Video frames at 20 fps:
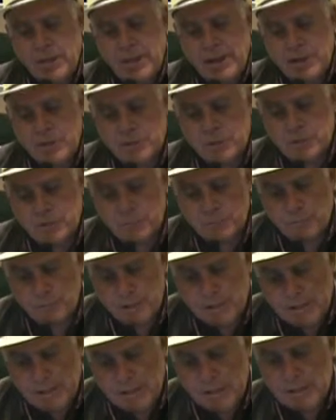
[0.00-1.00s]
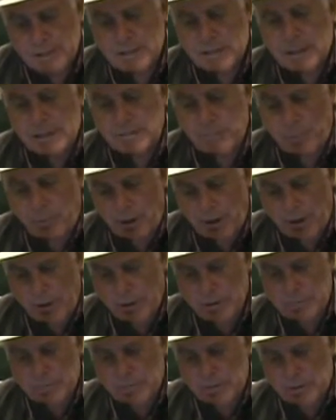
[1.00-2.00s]
that entreaties and
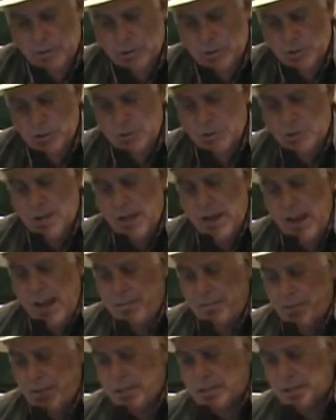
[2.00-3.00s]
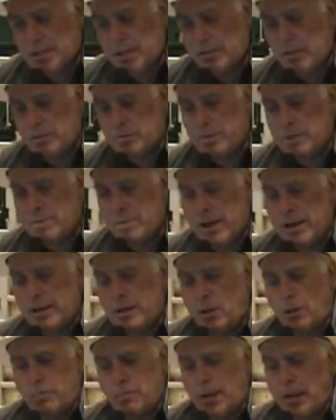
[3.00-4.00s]
prayers, petitions and thanksgiving be
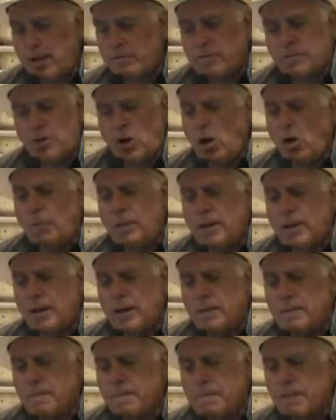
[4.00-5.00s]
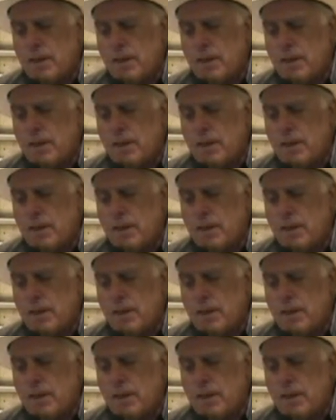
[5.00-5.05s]
made on behalf of all men,